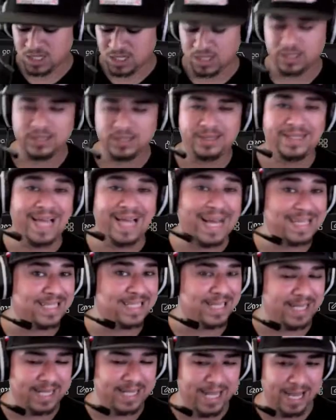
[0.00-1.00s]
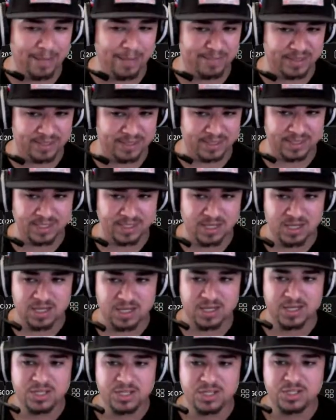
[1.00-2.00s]
That didn't happen.
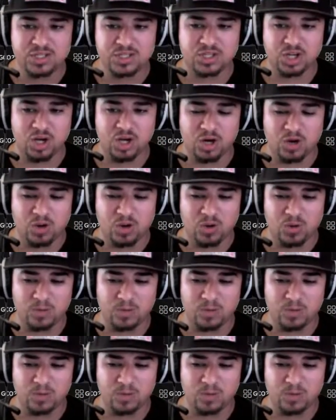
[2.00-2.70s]
So,